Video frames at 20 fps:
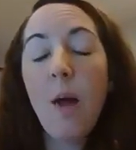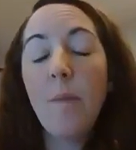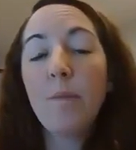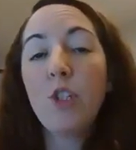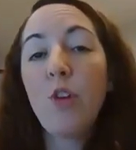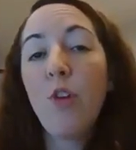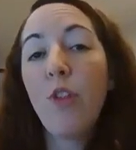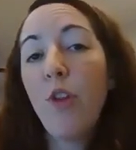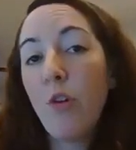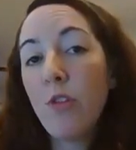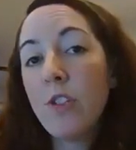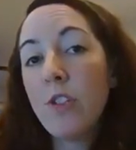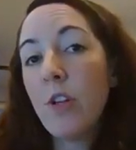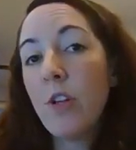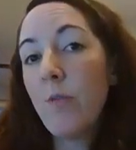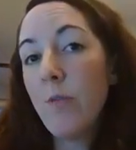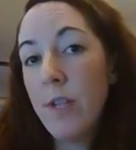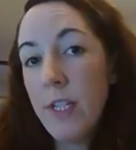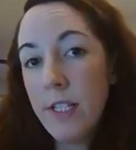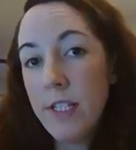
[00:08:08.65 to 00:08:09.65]
So those
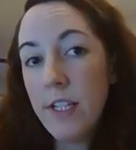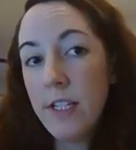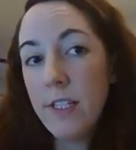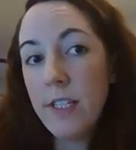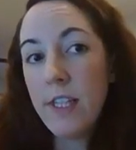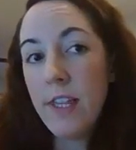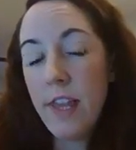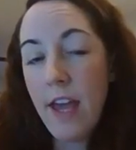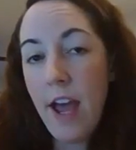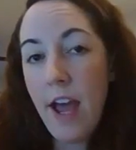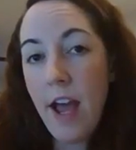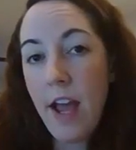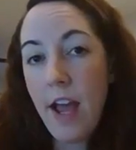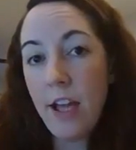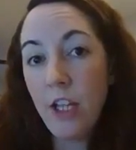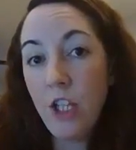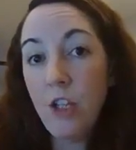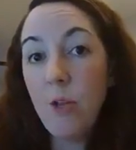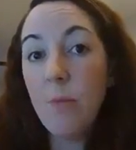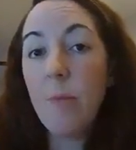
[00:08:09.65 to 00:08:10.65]
are reasons
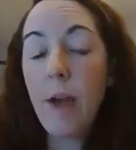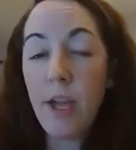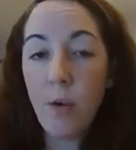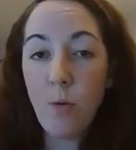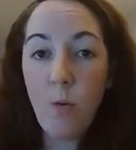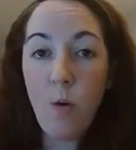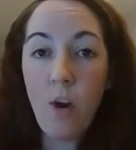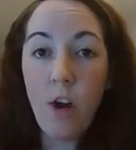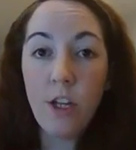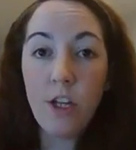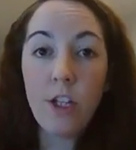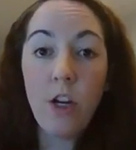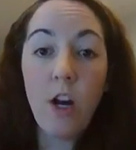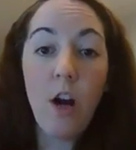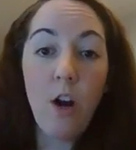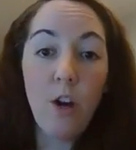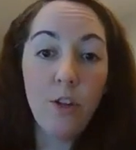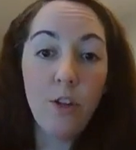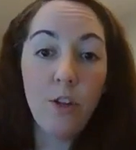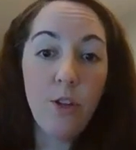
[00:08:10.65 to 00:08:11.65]
that you might want to
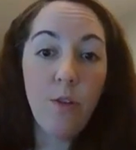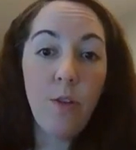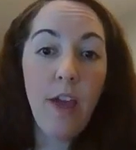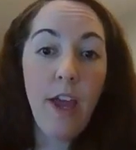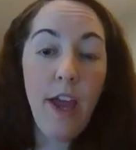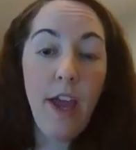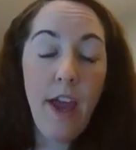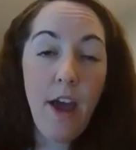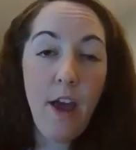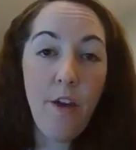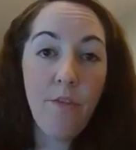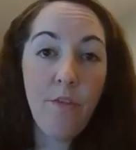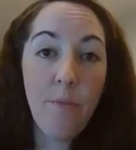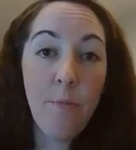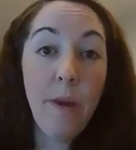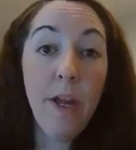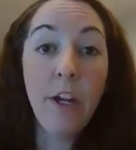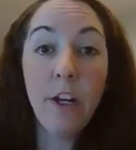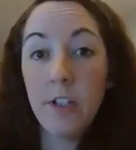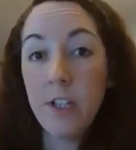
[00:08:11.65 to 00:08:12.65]
also have
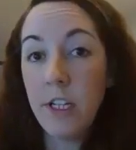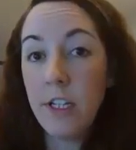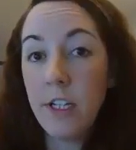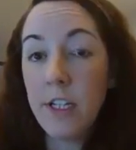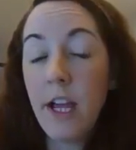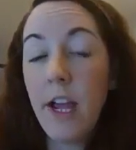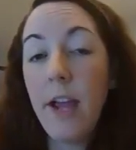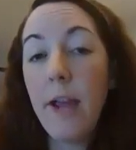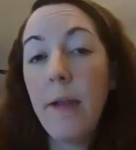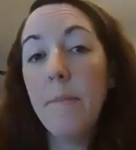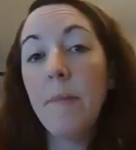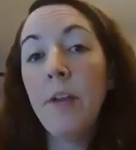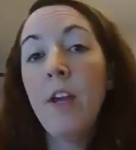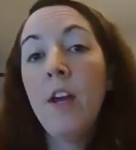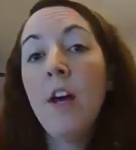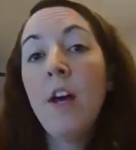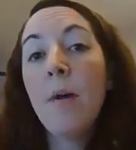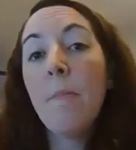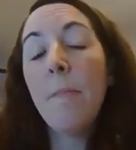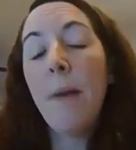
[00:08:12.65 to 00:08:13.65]
parenting time
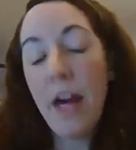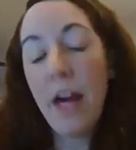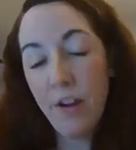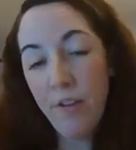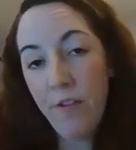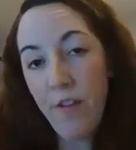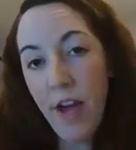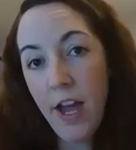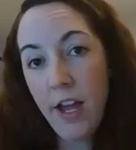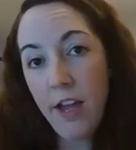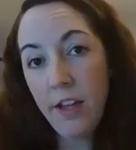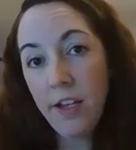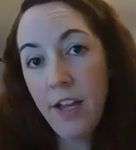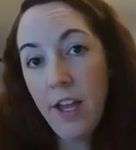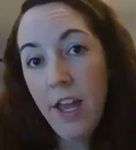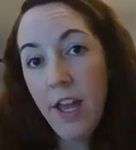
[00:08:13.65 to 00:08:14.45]
modified.